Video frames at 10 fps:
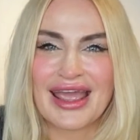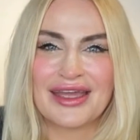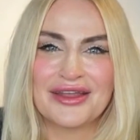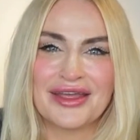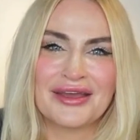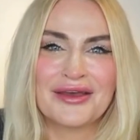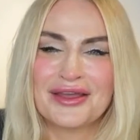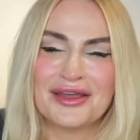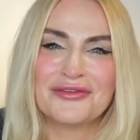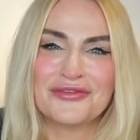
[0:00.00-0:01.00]
and
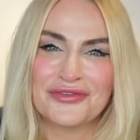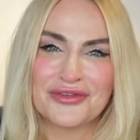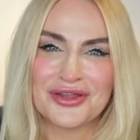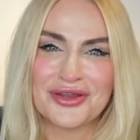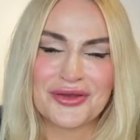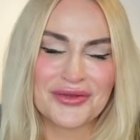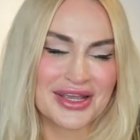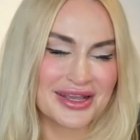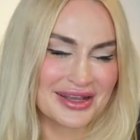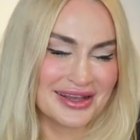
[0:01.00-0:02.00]
if, you know,
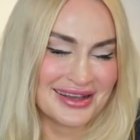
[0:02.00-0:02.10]
like